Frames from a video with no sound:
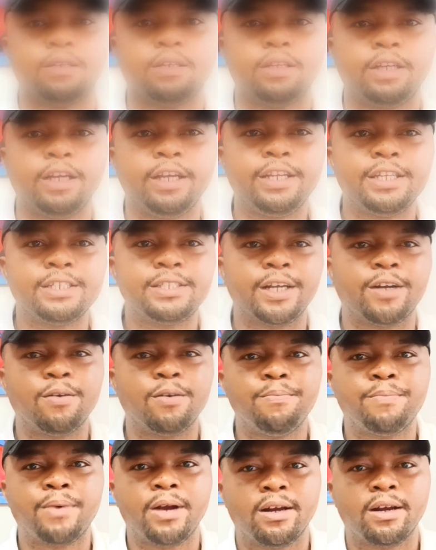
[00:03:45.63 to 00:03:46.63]
In the second
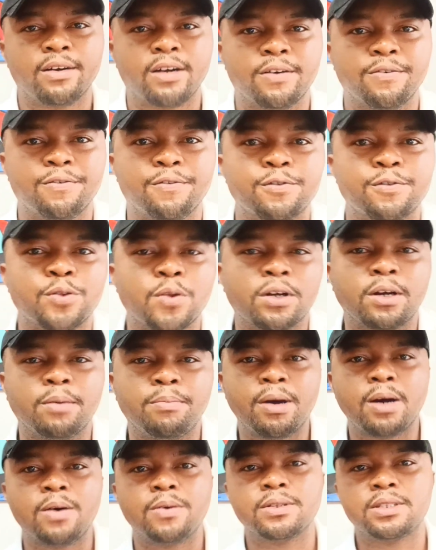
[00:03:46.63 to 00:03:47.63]
paragraph, talk
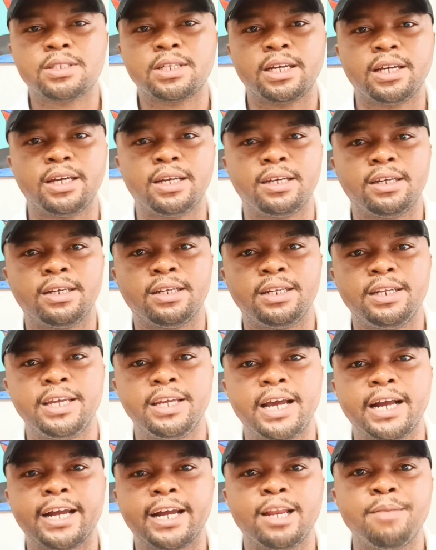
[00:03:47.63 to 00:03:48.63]
about the
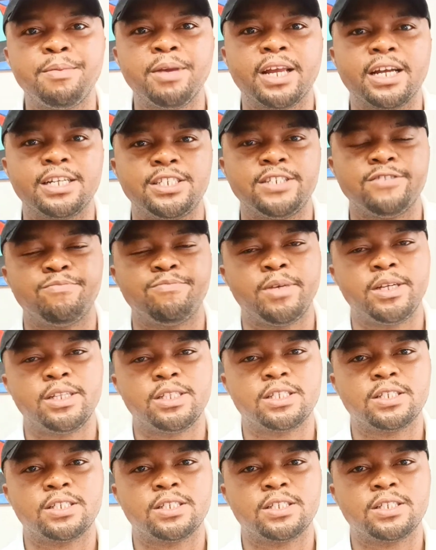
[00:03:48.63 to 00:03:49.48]
academic achievement